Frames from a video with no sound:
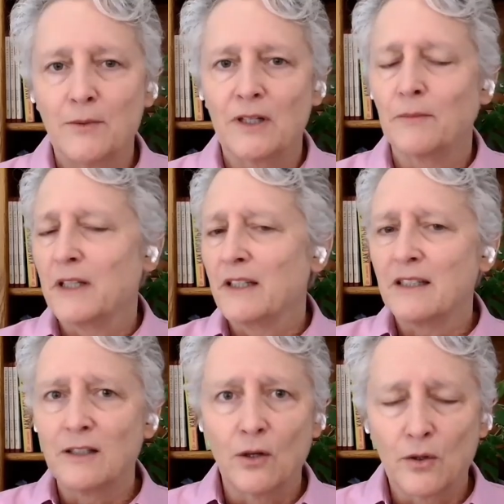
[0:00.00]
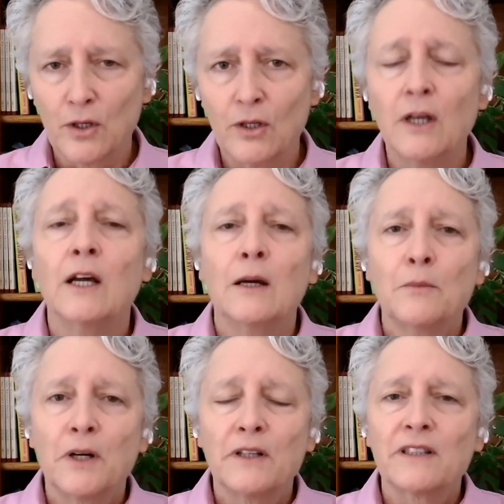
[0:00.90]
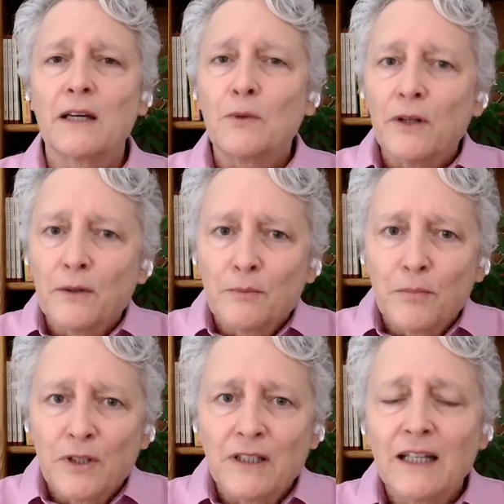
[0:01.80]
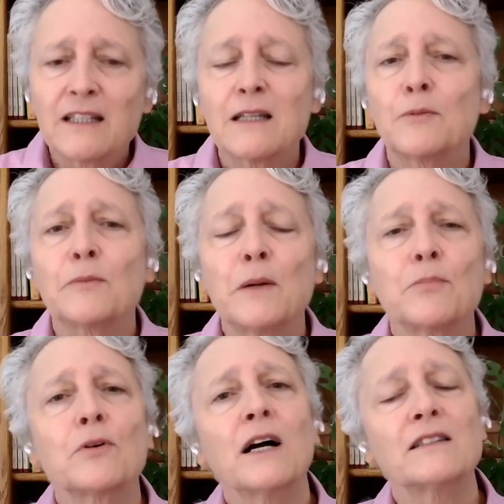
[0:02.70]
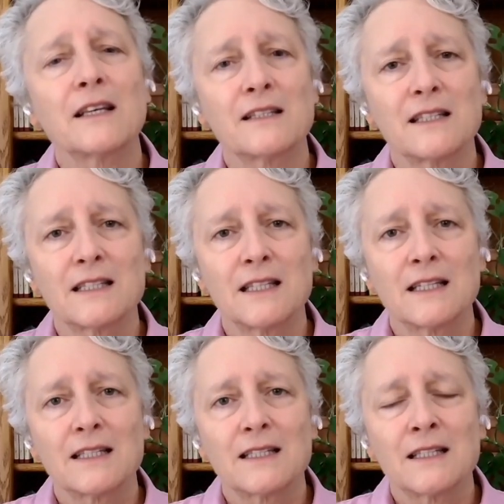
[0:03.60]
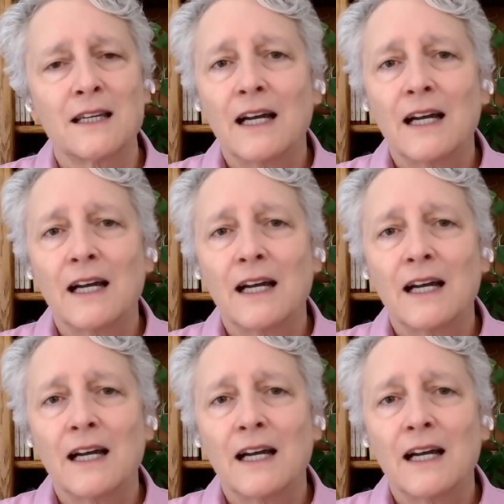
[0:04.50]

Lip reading: can be, this is no good. But it's like, well, but the next step in my process is this.